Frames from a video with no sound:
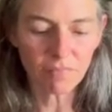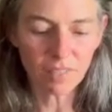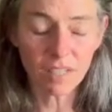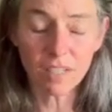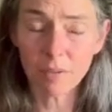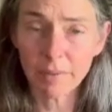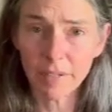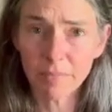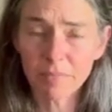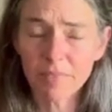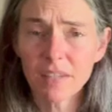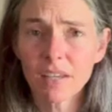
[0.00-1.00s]
Anyway,
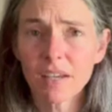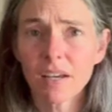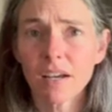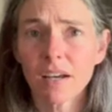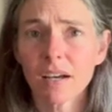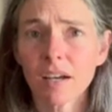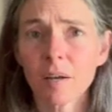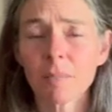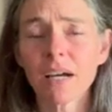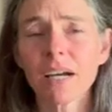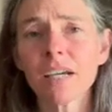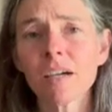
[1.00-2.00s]

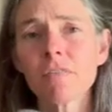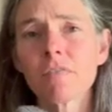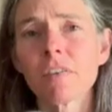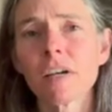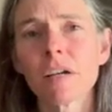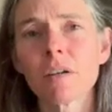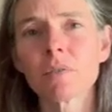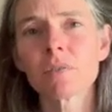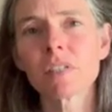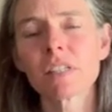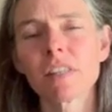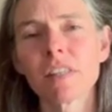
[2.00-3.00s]
I have
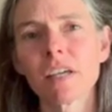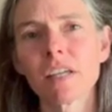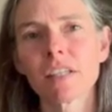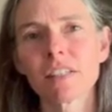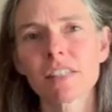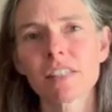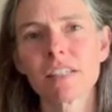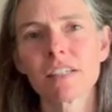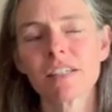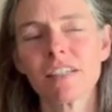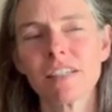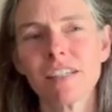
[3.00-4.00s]
found that
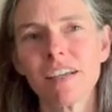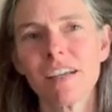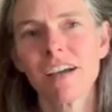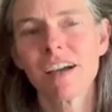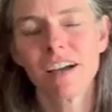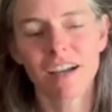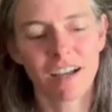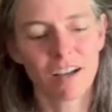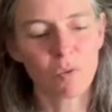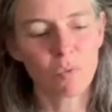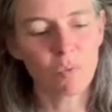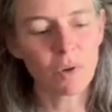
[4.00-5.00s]

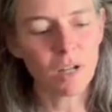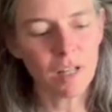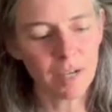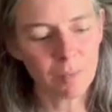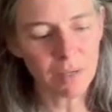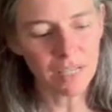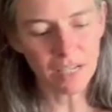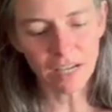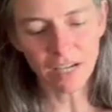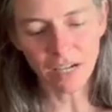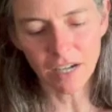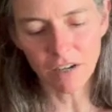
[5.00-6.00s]
while I might
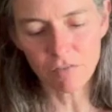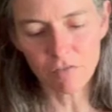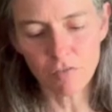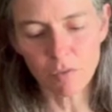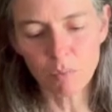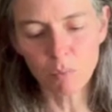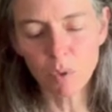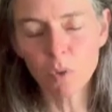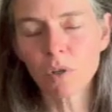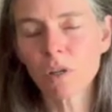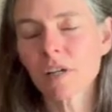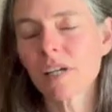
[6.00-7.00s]
have
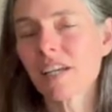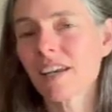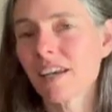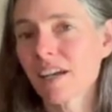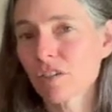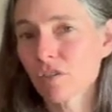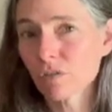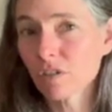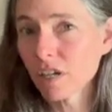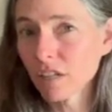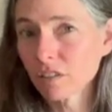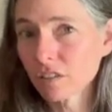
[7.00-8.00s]
more natural
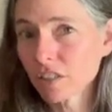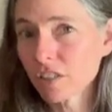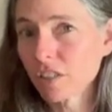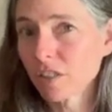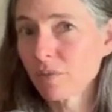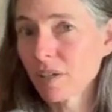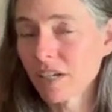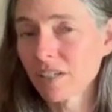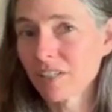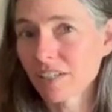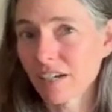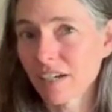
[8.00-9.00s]
colored, you know,
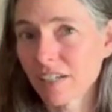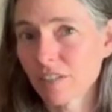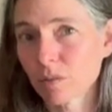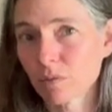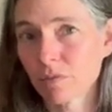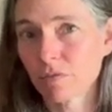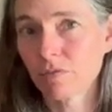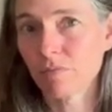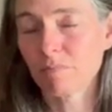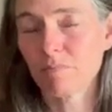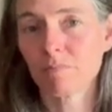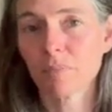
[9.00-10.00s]
undyed sort of
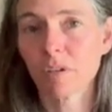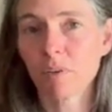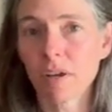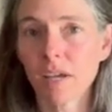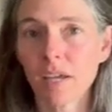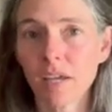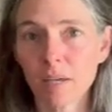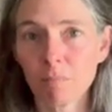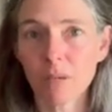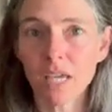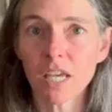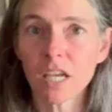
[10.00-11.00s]
gray,
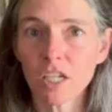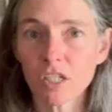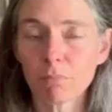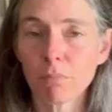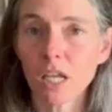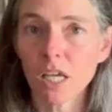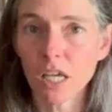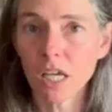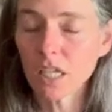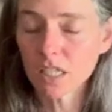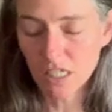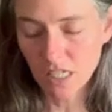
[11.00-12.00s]
beige,
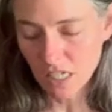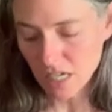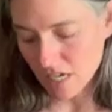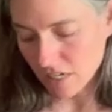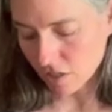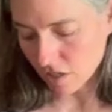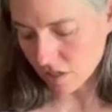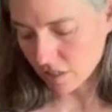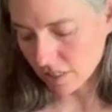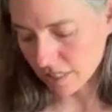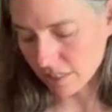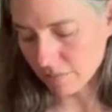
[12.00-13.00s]
blah
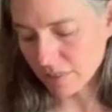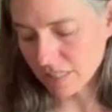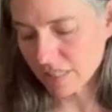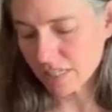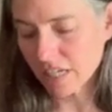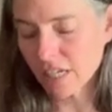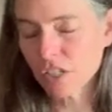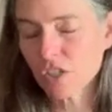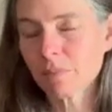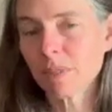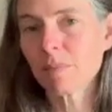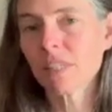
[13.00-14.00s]
yarns in my
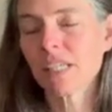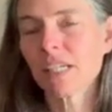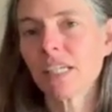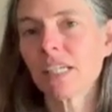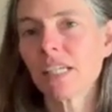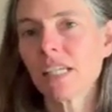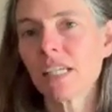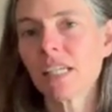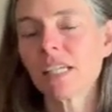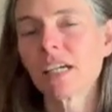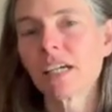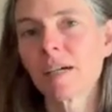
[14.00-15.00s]
stash maybe than I need,